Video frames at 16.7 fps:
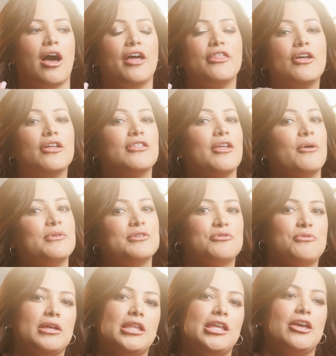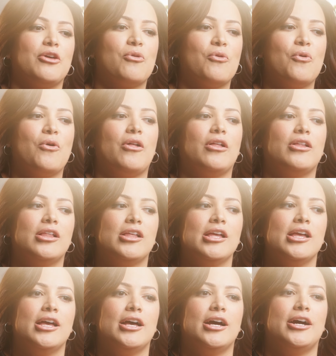I thought that was really cool
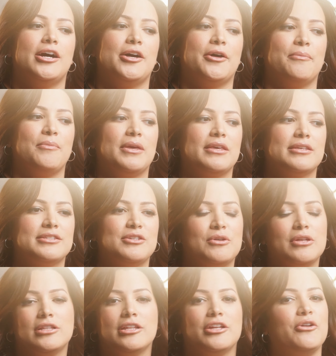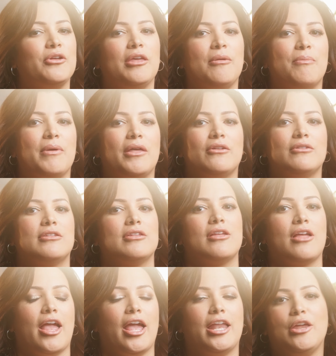um, because you can literally build
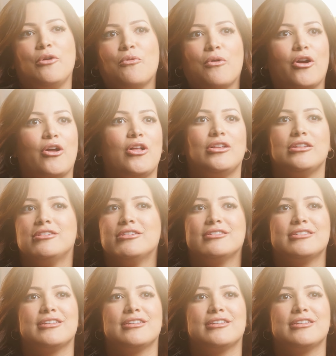any world,